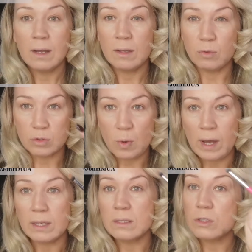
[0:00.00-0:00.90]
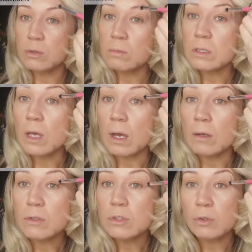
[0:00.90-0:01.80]
it looks quite
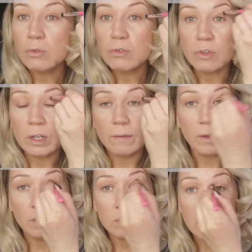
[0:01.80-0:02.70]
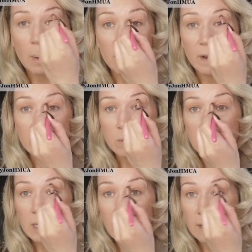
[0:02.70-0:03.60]
sultry on those type of eyes, so
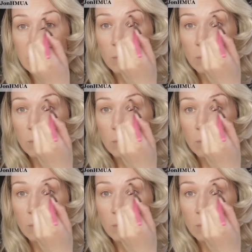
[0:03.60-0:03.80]
it's nice.